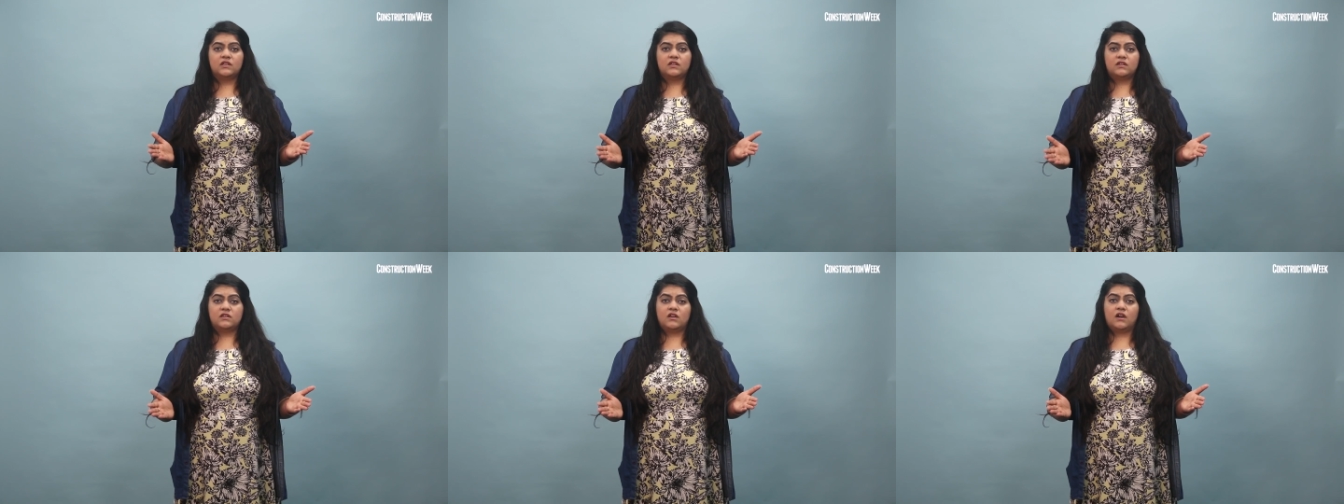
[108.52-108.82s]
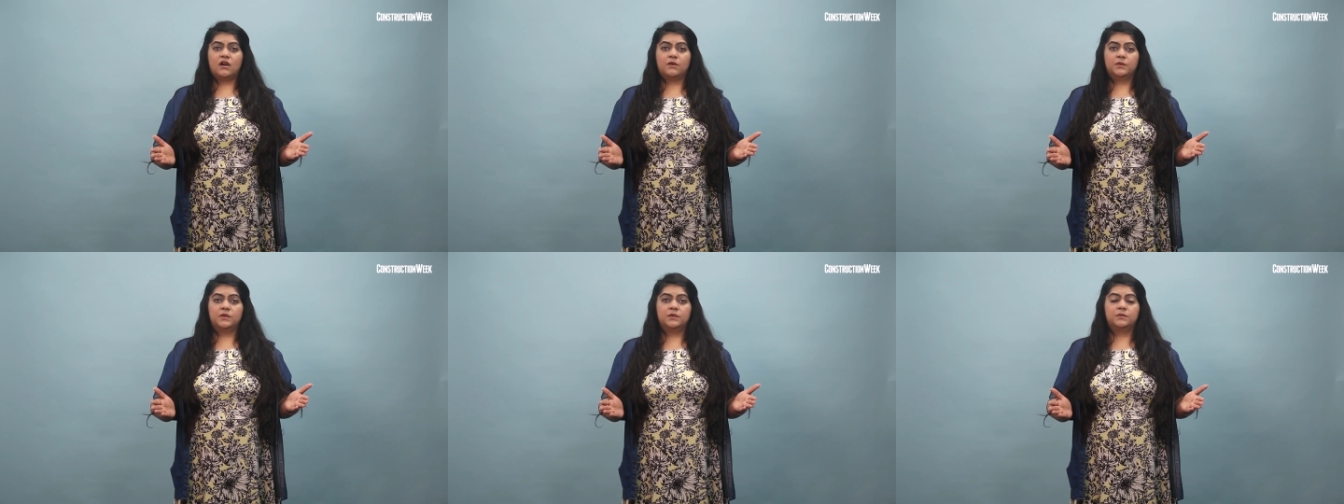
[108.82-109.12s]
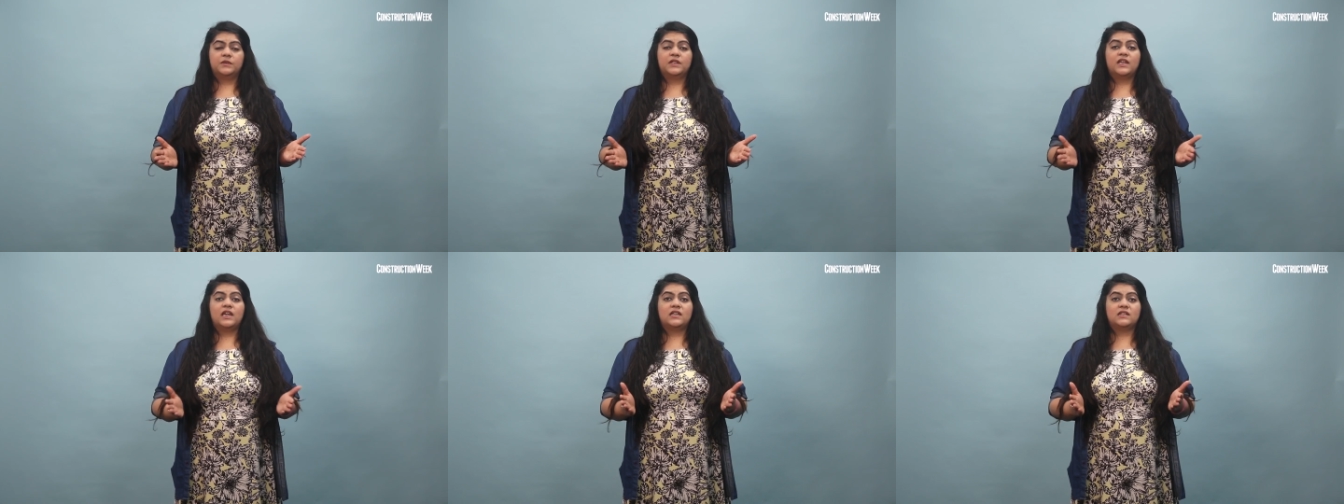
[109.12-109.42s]
in the tower
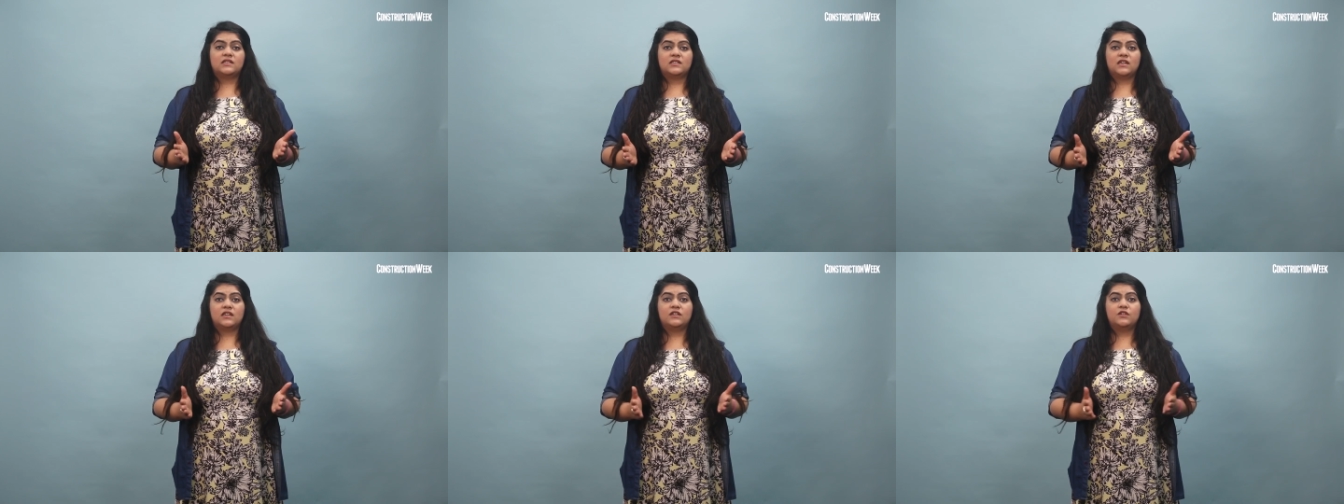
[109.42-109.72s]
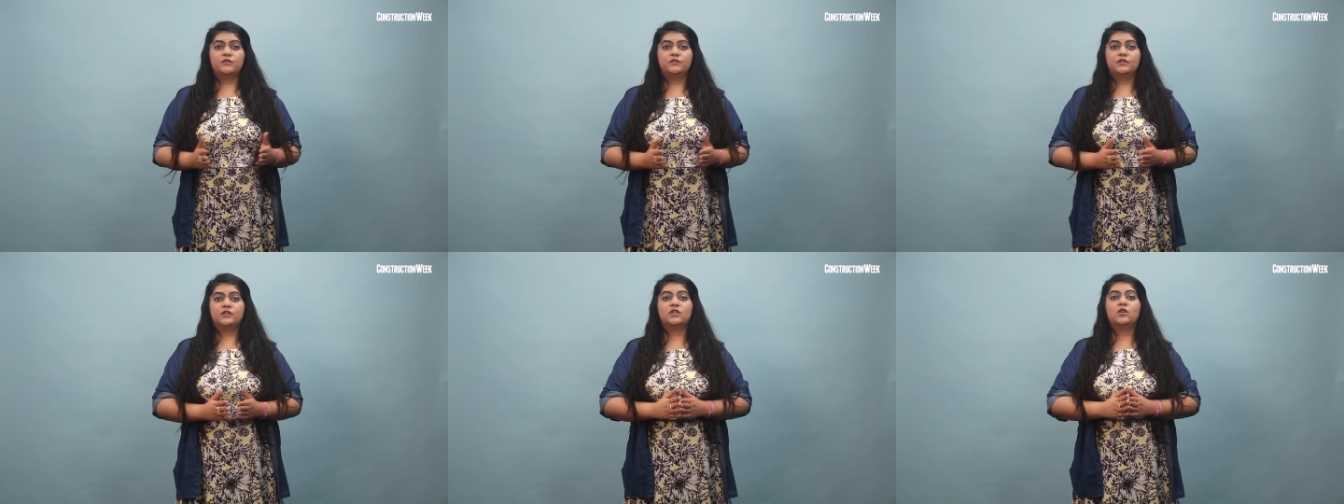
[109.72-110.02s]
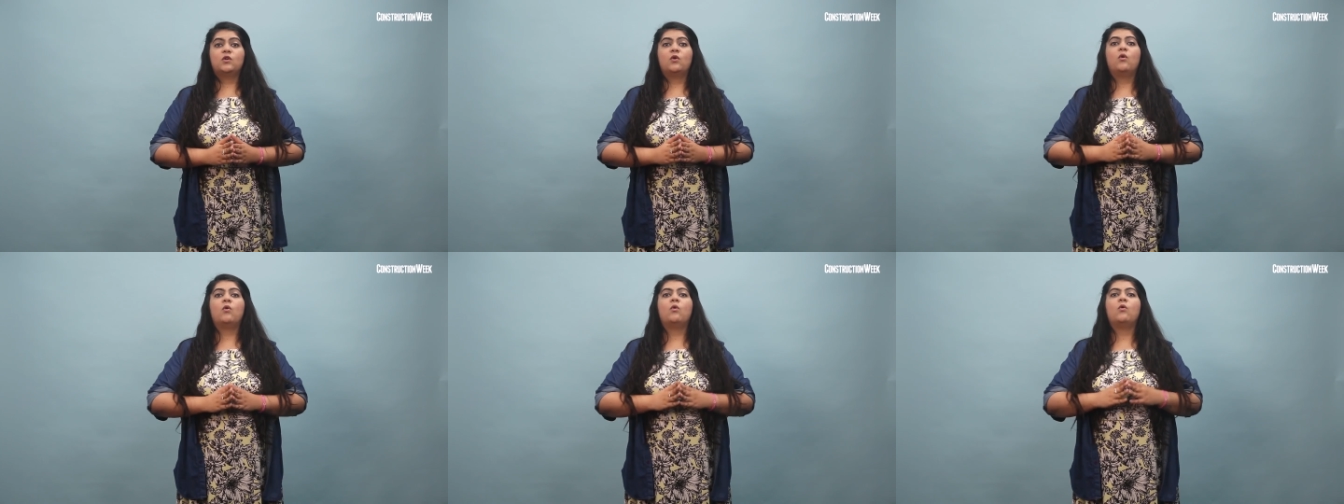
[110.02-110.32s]
would extend over
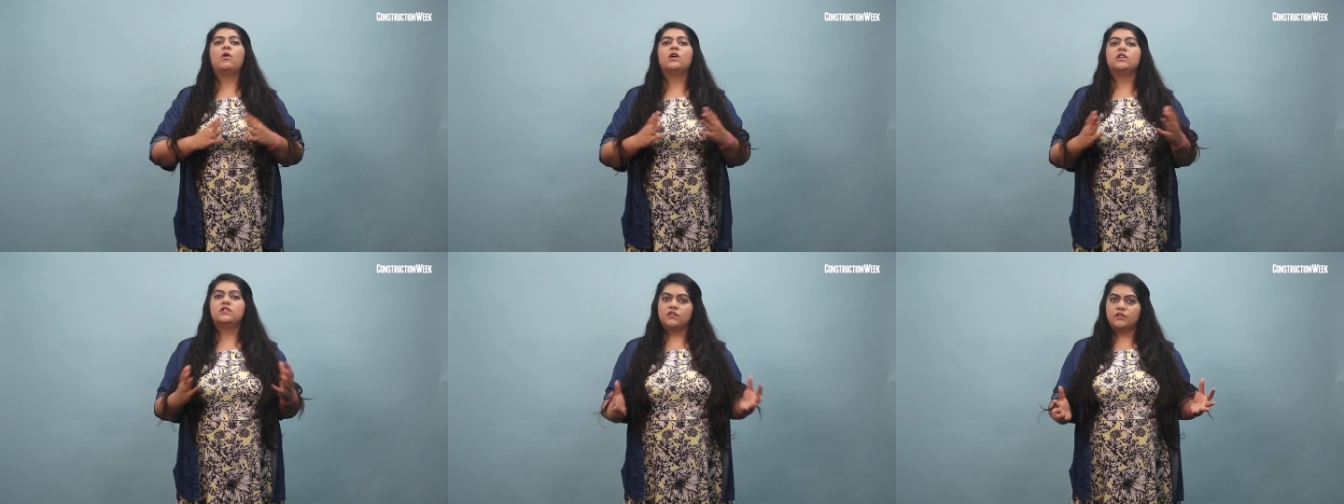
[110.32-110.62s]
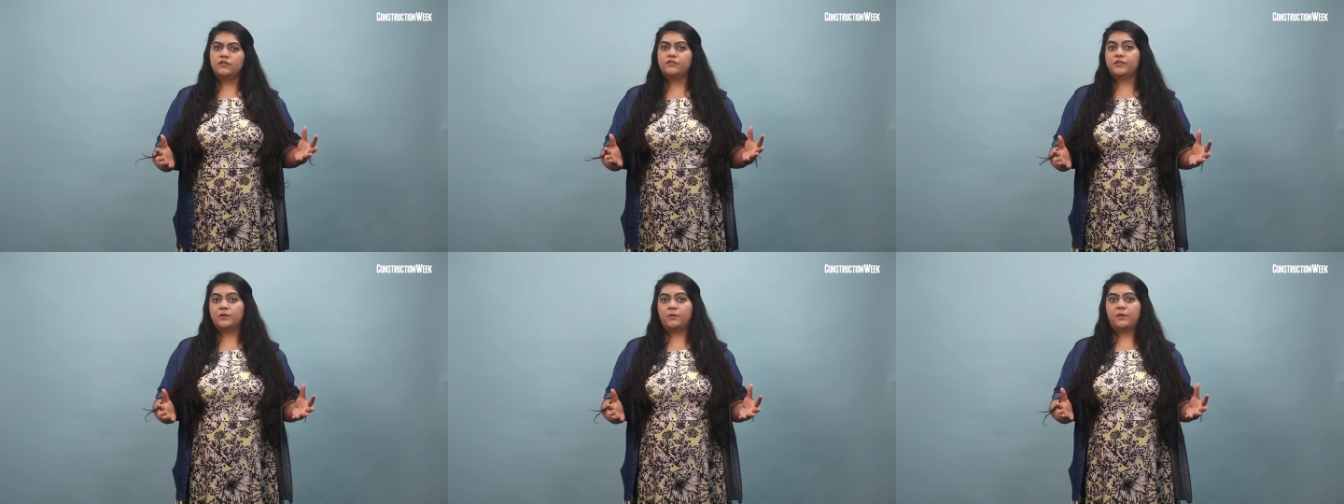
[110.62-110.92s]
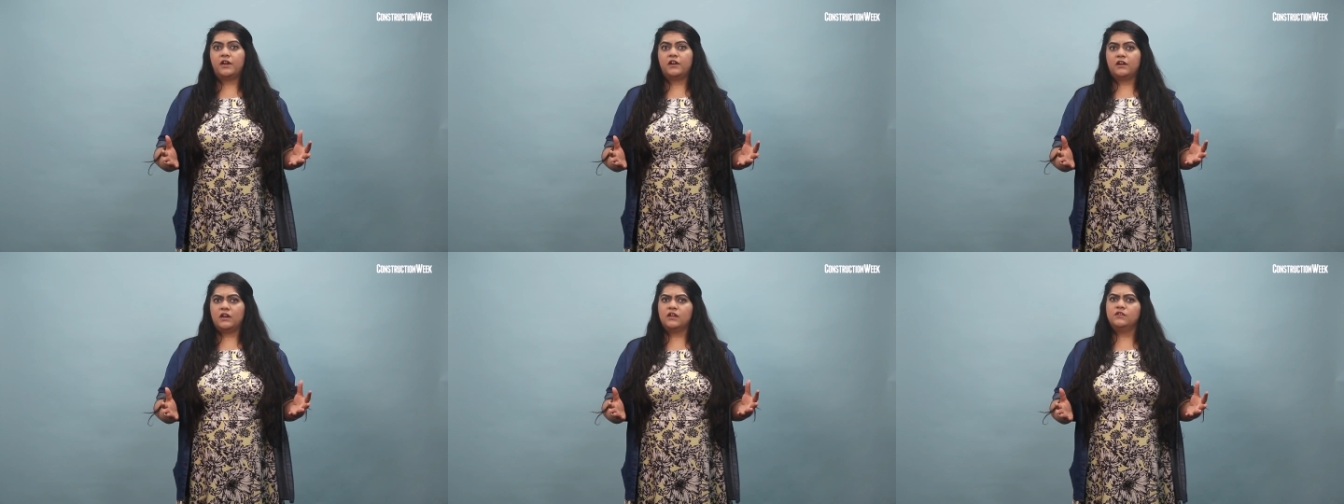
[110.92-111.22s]
a quarter of the
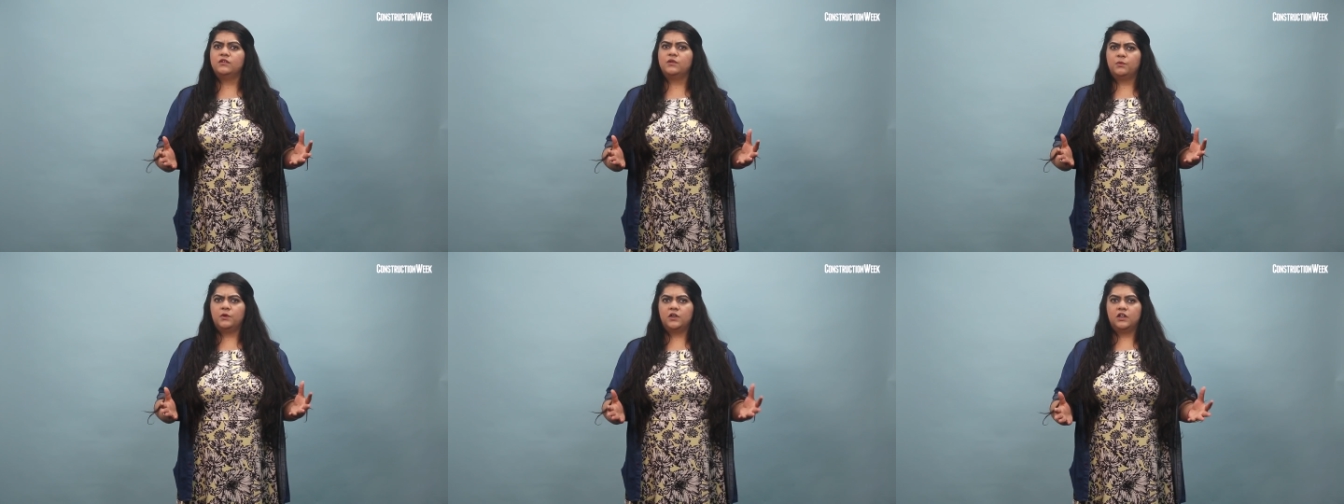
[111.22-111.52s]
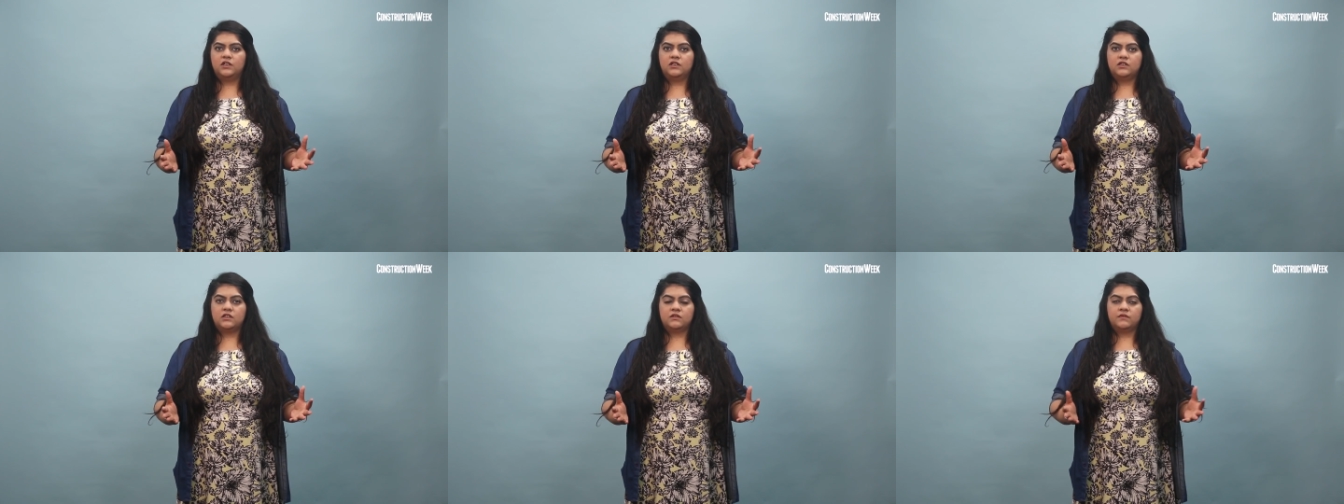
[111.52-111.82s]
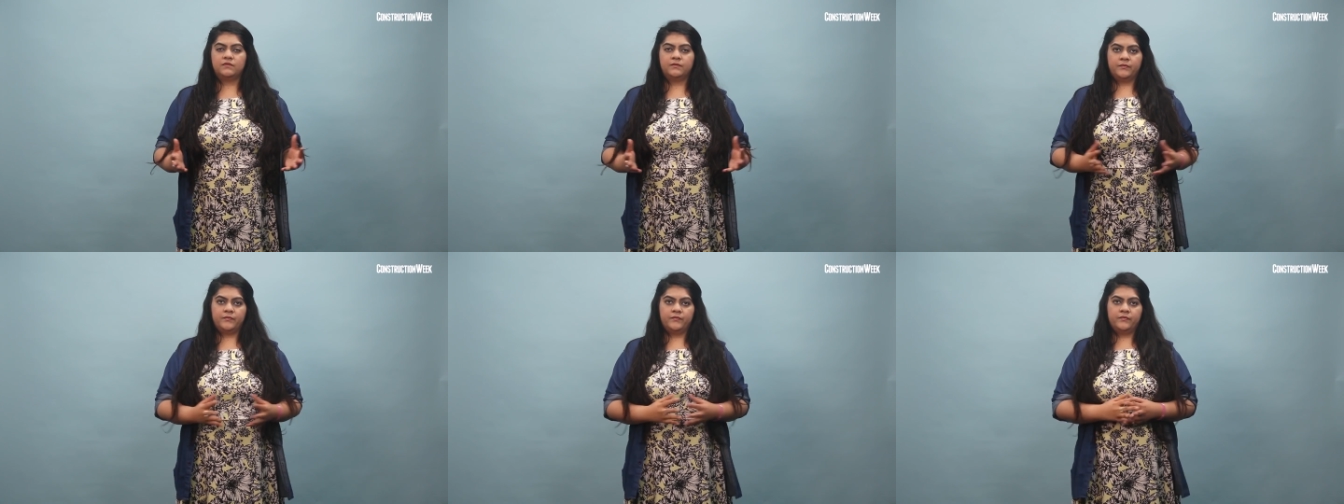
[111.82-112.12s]
way around the world.